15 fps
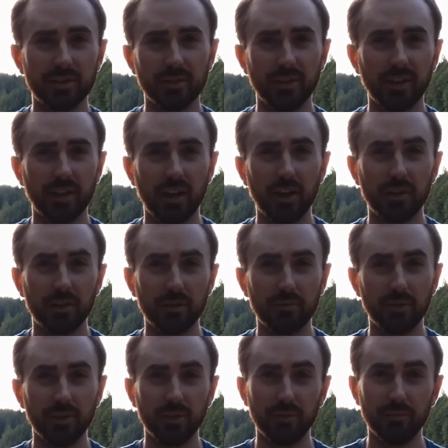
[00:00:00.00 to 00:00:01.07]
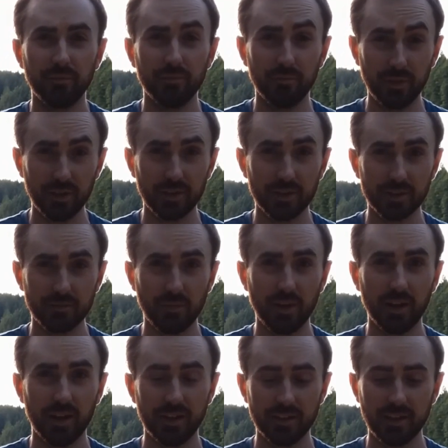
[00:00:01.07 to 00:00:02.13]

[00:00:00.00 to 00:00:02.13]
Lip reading: so like 100 millimeters by